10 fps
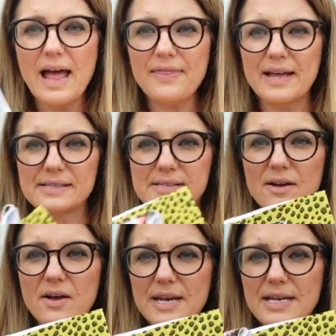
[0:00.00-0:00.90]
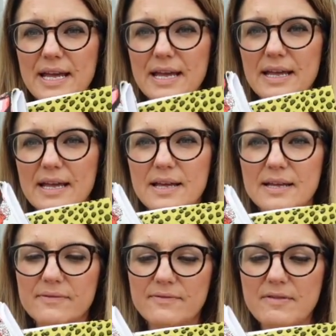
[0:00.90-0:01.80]
and that's the lining.
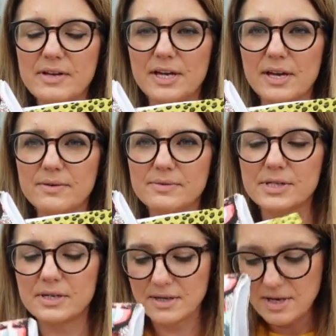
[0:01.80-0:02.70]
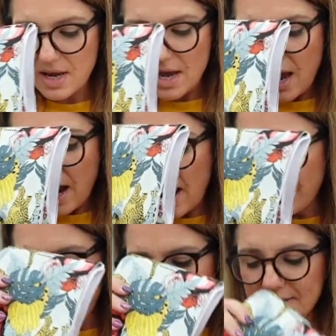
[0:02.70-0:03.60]
Very cute. Um,
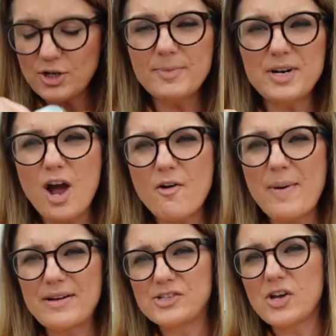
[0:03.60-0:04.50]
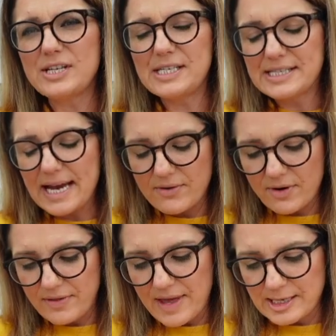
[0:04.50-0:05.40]
I did a seminar about sizing down
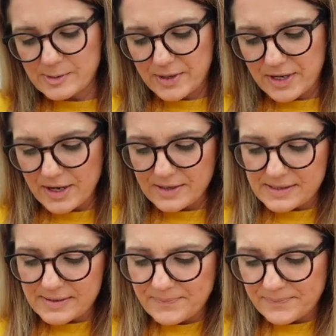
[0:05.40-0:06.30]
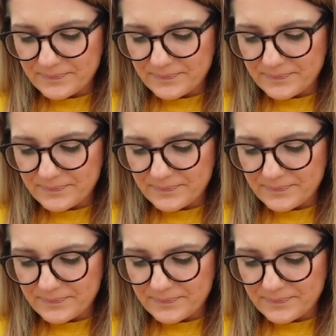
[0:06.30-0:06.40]
on this because